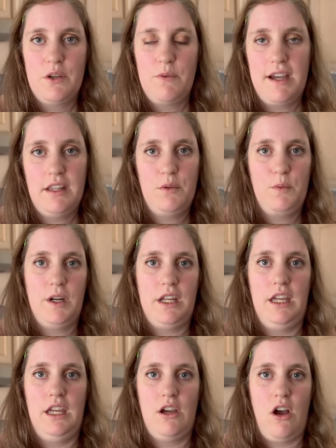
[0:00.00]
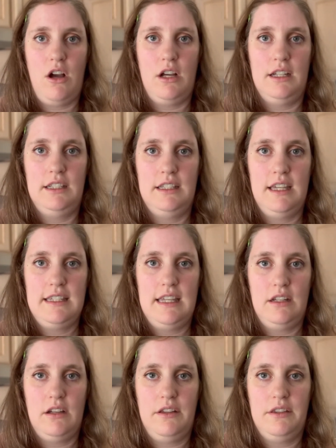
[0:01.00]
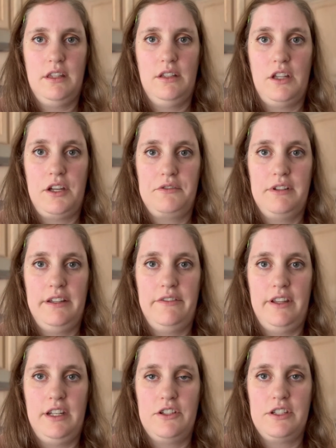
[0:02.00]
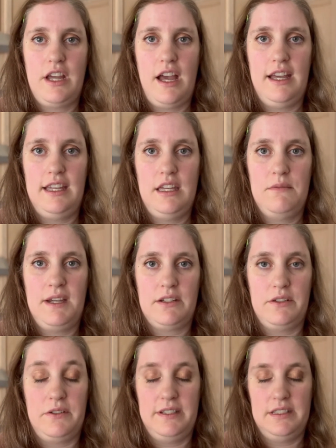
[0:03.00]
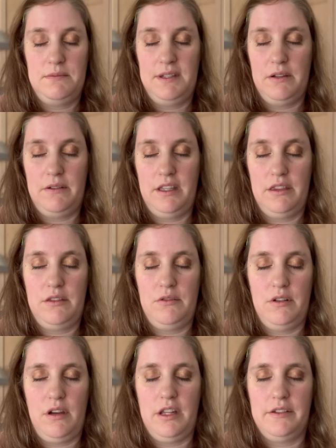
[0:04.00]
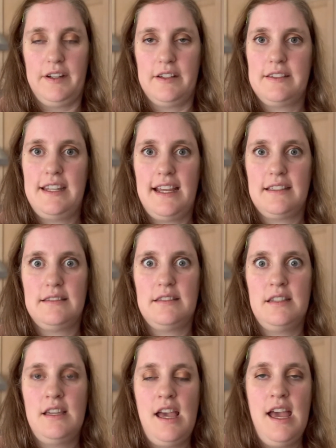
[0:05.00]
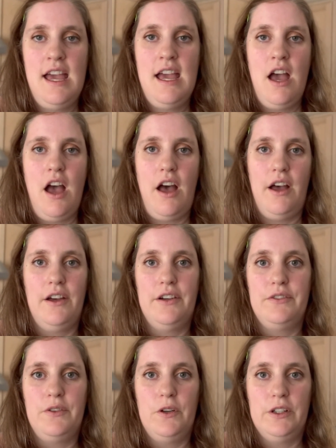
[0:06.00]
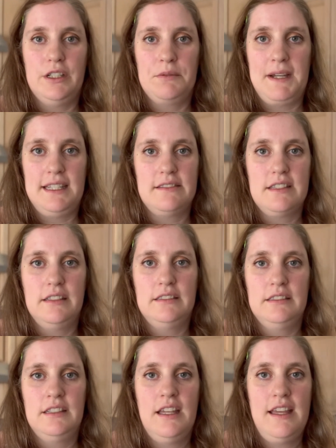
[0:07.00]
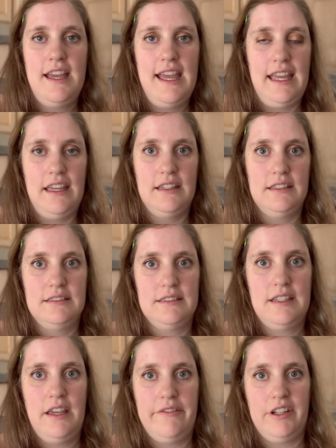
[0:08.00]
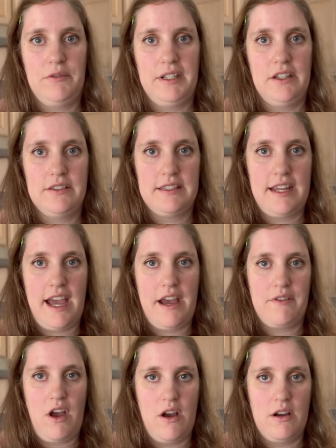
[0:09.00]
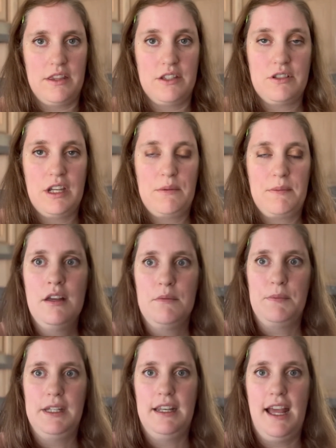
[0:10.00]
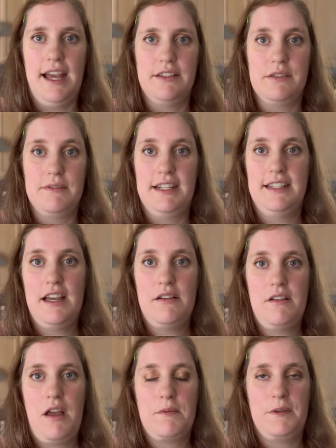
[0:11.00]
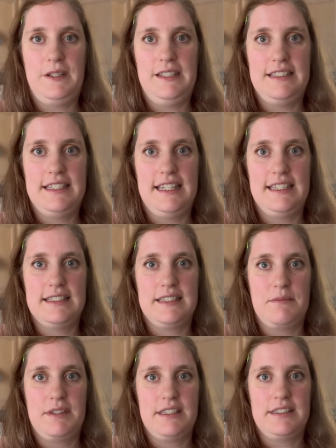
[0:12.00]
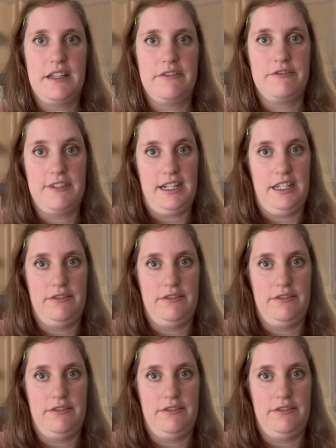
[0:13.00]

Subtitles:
while I'm working on getting all the laundry finished, I am actually going to be going through all of our snacks for my son and everyone else to have on the trip. But as of right now, I'm going to get some of the stuff ready.